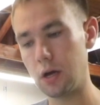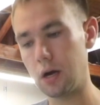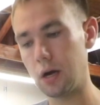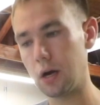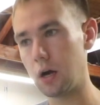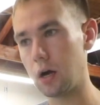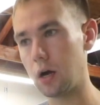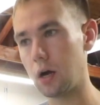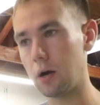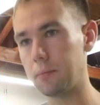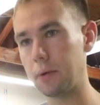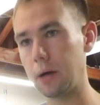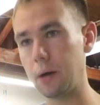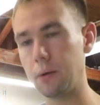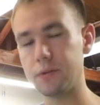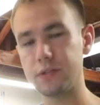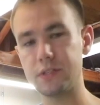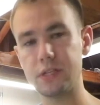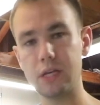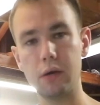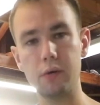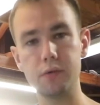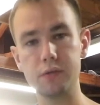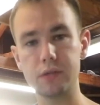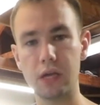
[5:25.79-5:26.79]
I would
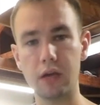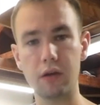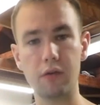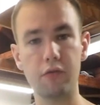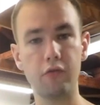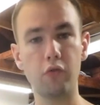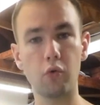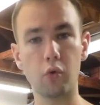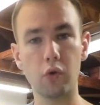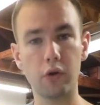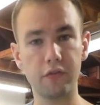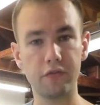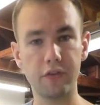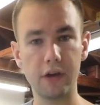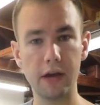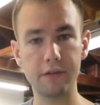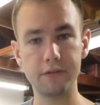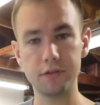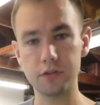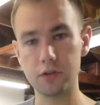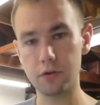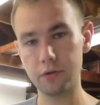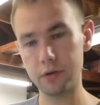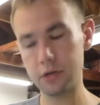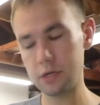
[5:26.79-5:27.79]
say it was like 4 to 5
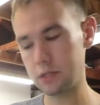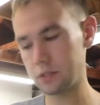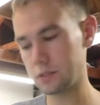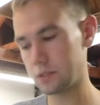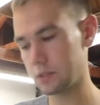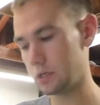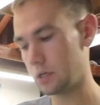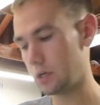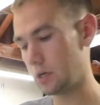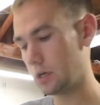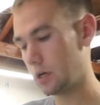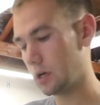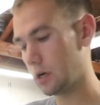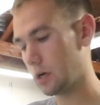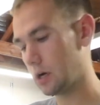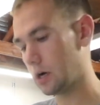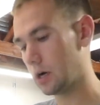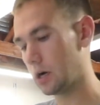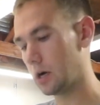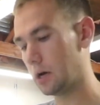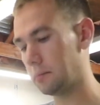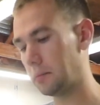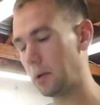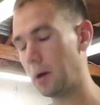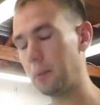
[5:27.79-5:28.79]
degrees
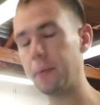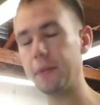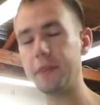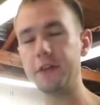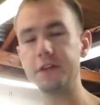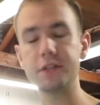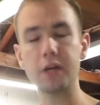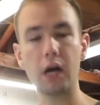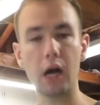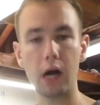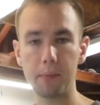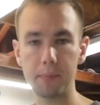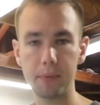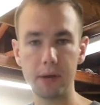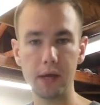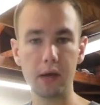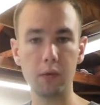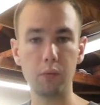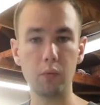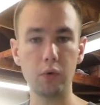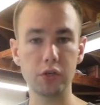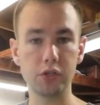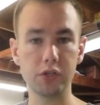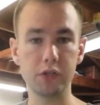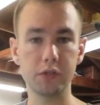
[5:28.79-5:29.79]
up at the top
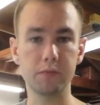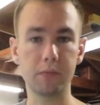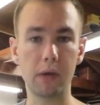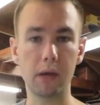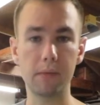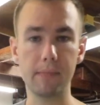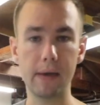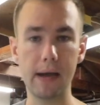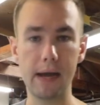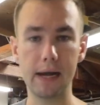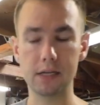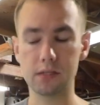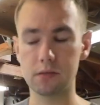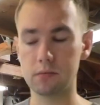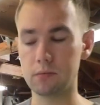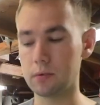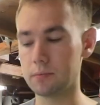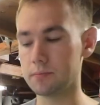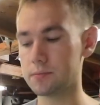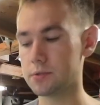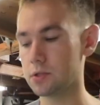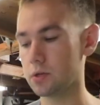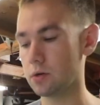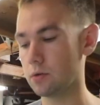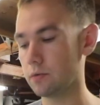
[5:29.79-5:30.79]
end, which is my
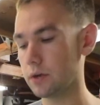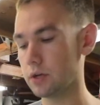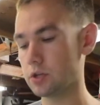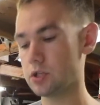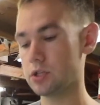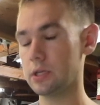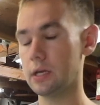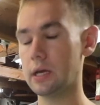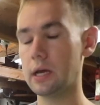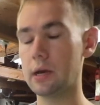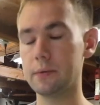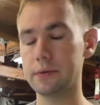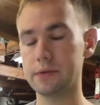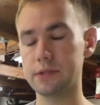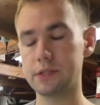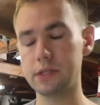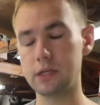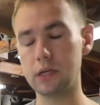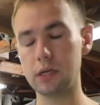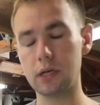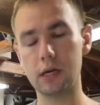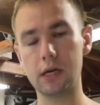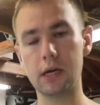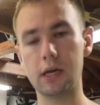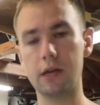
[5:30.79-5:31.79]
maximum. So originally I was
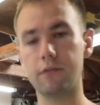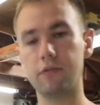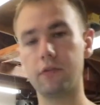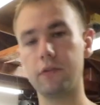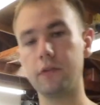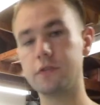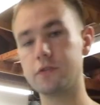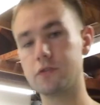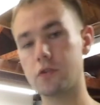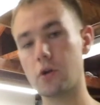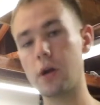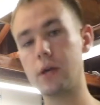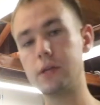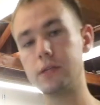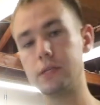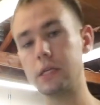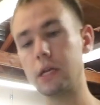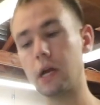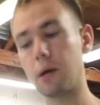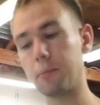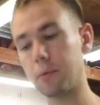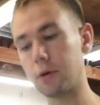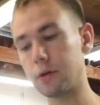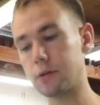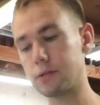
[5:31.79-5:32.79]
seeing kind of these crazy
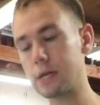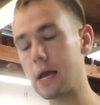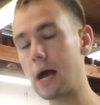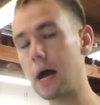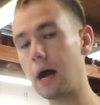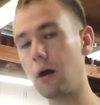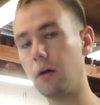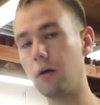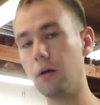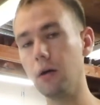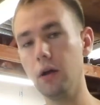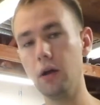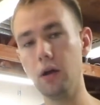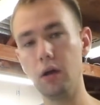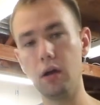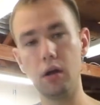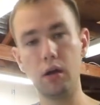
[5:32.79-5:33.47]
numbers. Now,